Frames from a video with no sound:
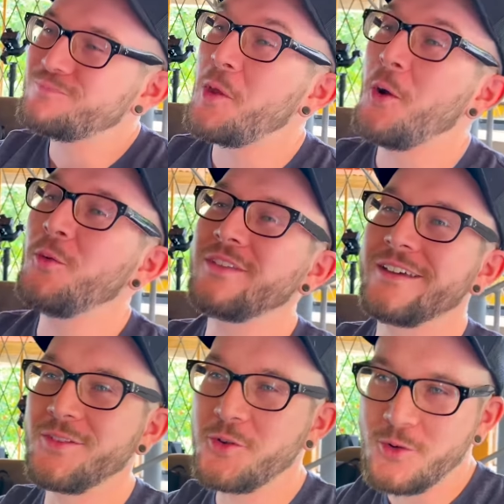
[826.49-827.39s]
Only
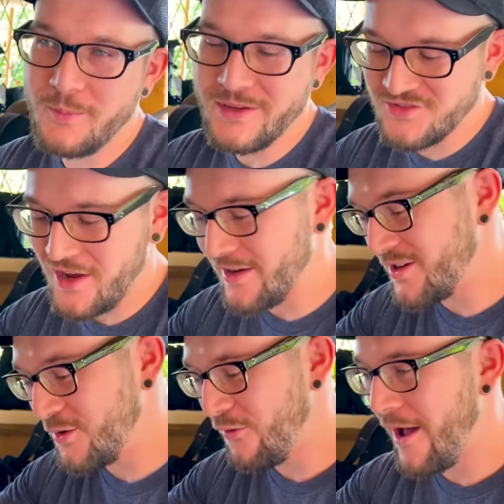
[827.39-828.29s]
on the Caribbean side
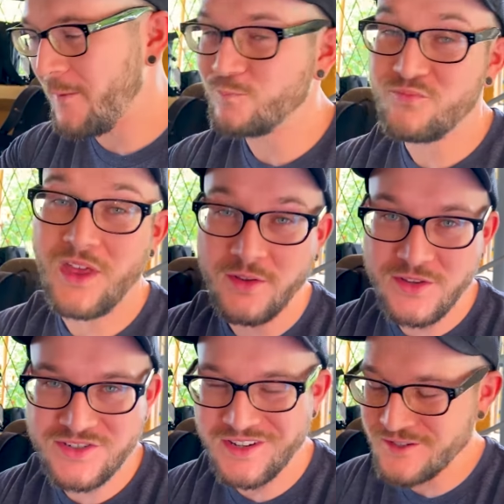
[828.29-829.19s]
can you find
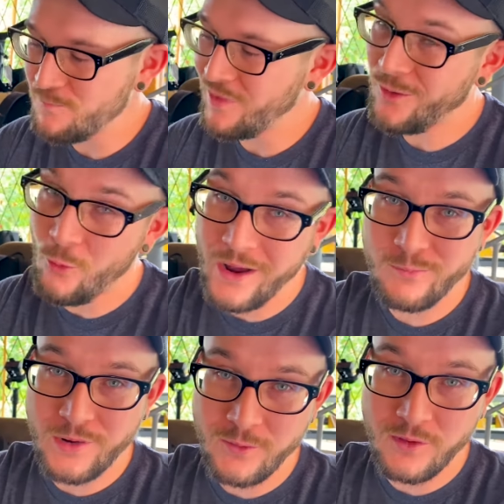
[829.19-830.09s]
delicacies like
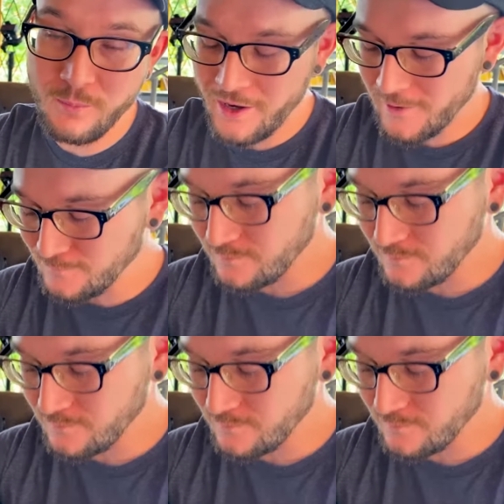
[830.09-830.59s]
white bread with butter